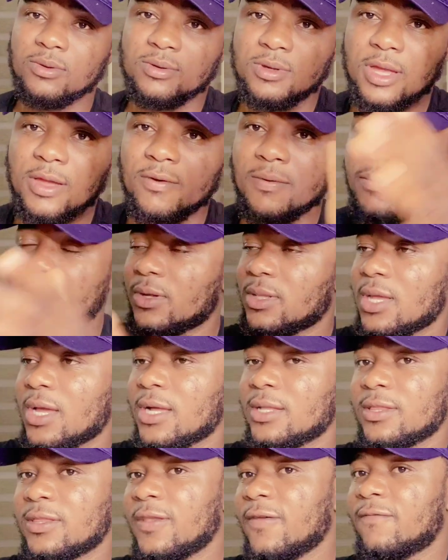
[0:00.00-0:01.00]
Everybody
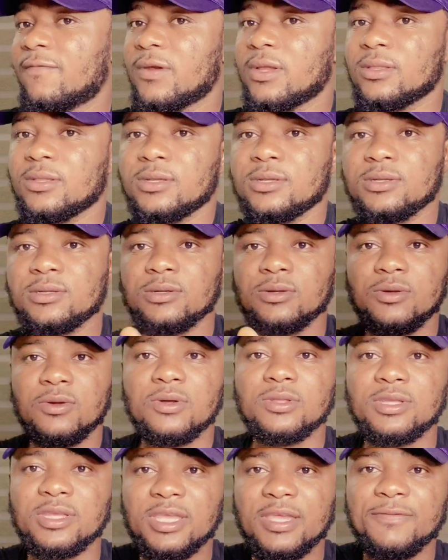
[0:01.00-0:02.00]
are different.
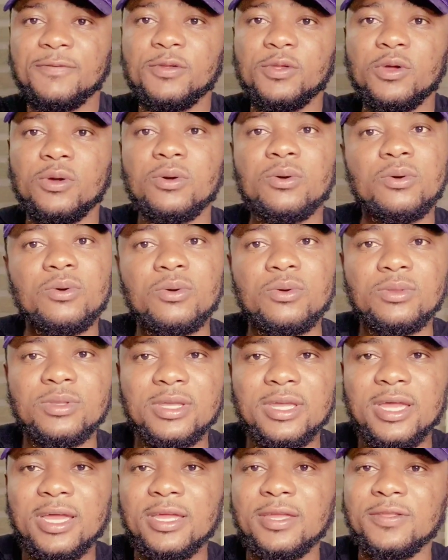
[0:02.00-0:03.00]
God gave you your own
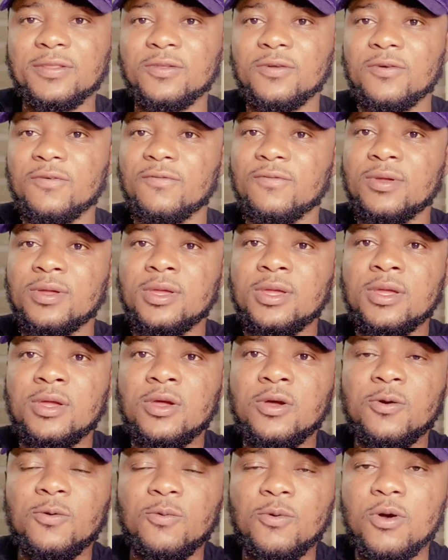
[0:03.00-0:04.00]
kind of
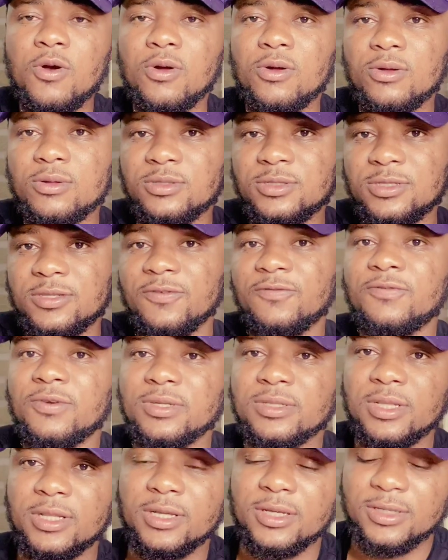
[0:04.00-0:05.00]
work
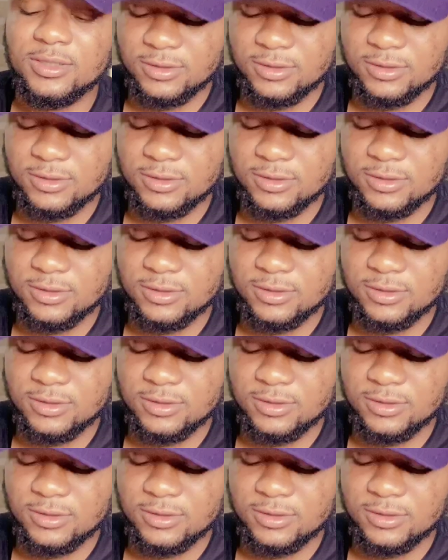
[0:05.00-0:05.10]
differently.